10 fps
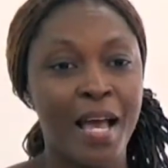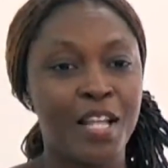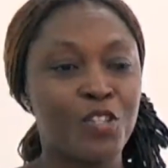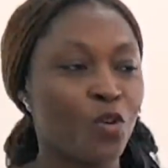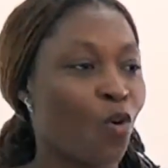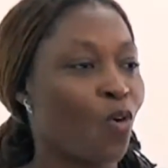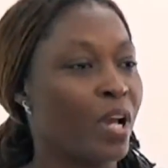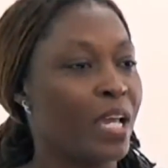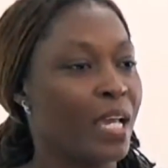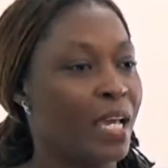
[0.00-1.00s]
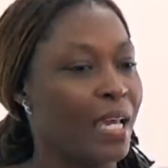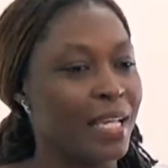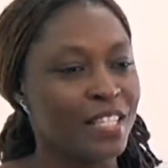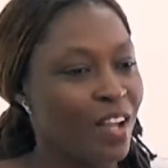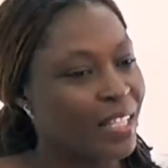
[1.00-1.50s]
And so,
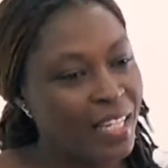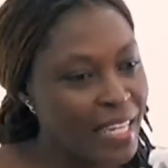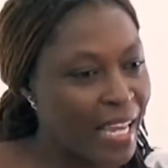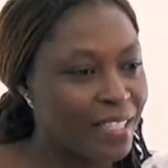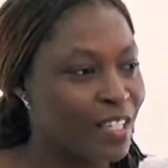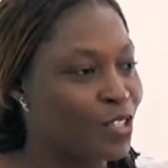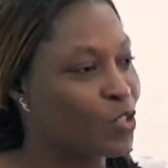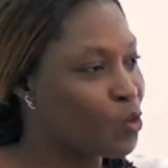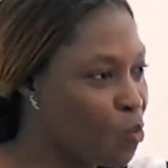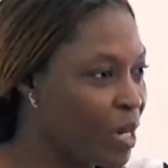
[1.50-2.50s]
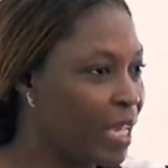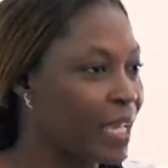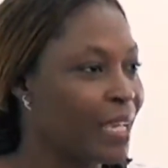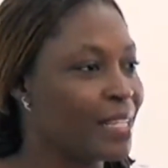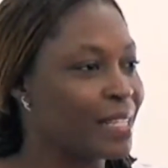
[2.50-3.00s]
it's not connected to schooling,
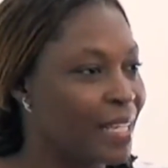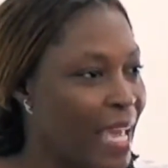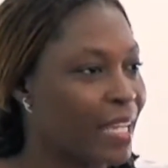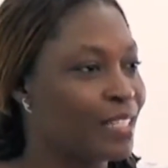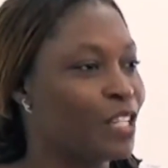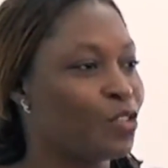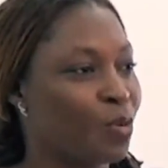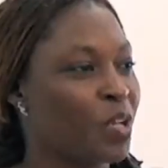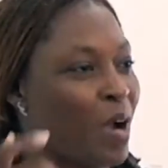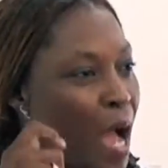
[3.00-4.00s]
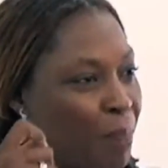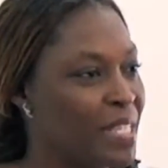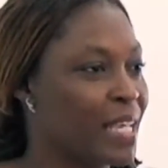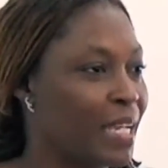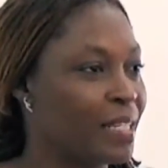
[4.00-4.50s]
it's connected to your
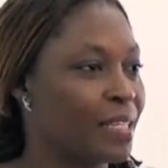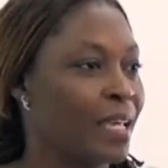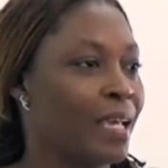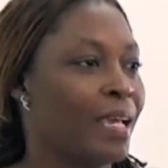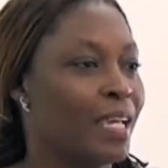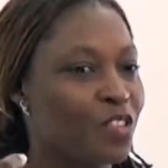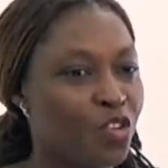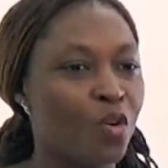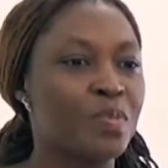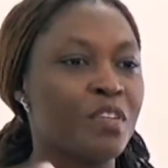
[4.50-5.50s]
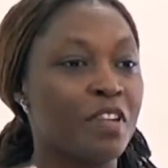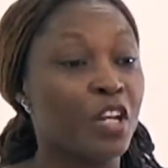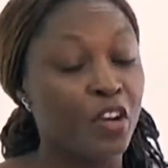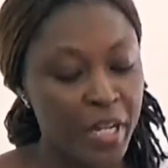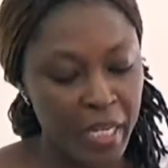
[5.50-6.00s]
appetite in terms of
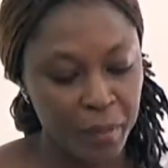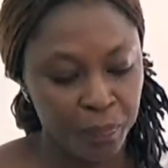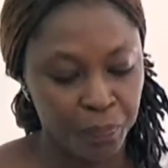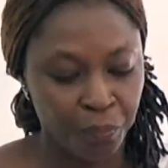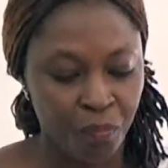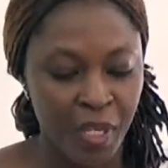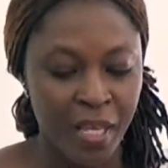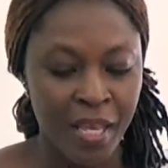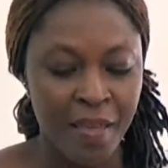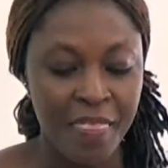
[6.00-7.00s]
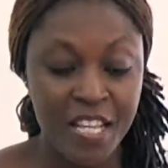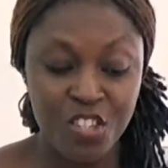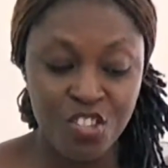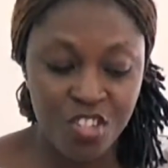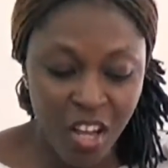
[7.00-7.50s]
learning. They
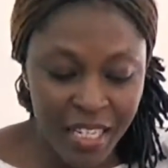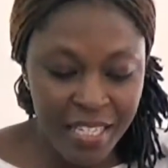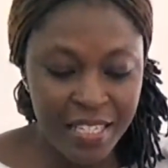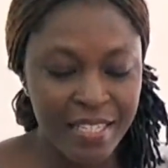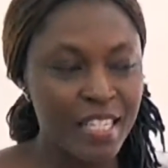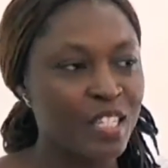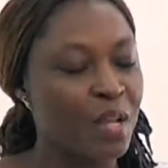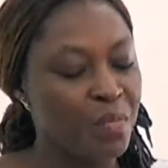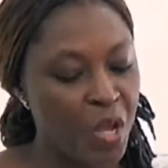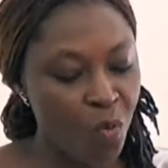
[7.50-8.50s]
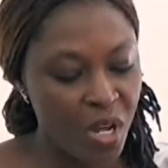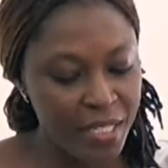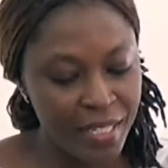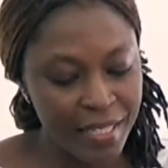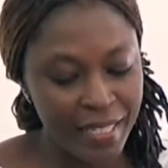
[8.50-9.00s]
studied the system they
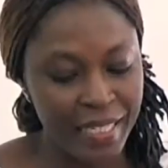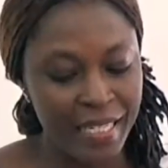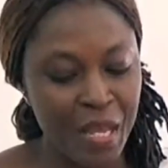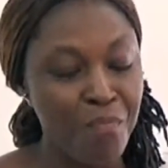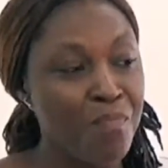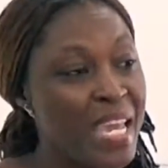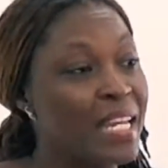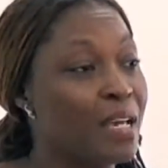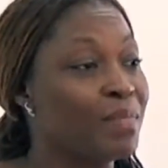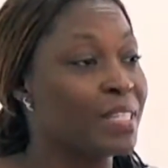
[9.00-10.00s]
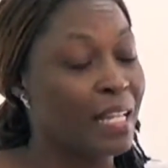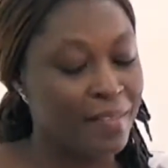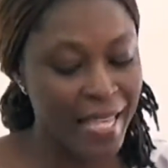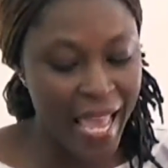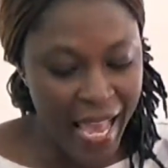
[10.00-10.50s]
wanted to lead. They made
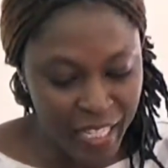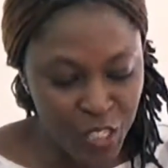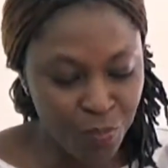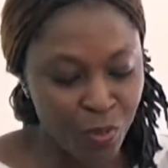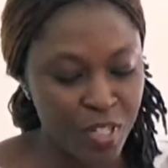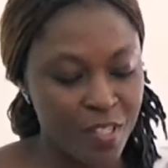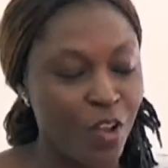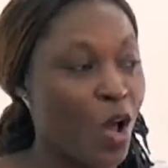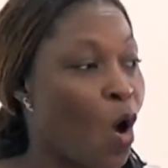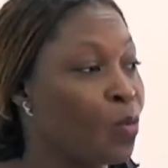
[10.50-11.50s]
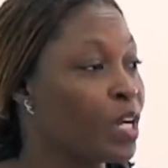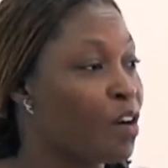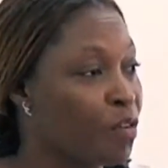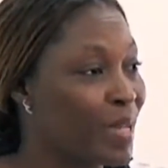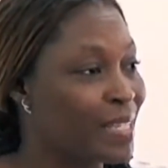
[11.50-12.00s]
themselves experts on how the
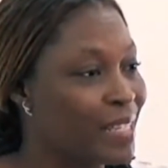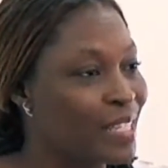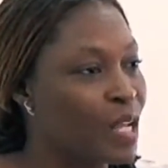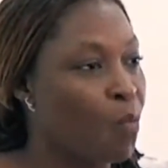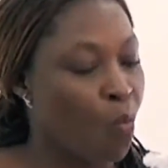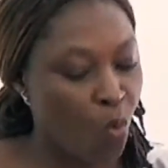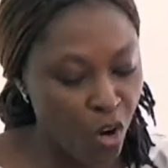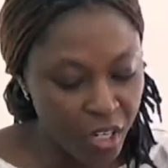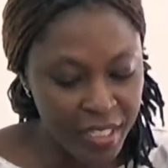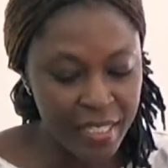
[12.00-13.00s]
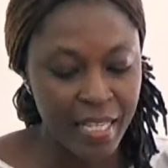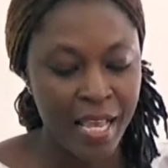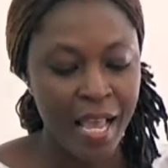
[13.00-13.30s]
government system works.